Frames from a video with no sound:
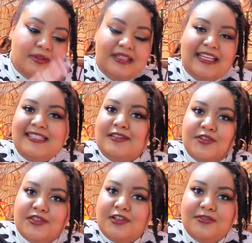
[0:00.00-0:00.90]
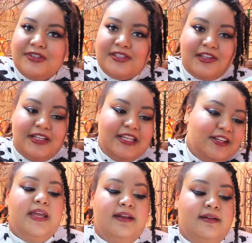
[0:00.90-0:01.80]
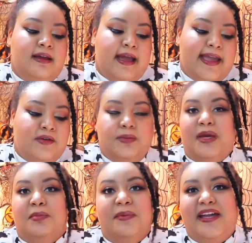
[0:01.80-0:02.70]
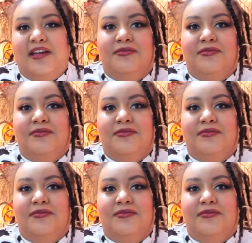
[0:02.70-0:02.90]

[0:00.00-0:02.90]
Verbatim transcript: nice little surface on here. And I have a paperback,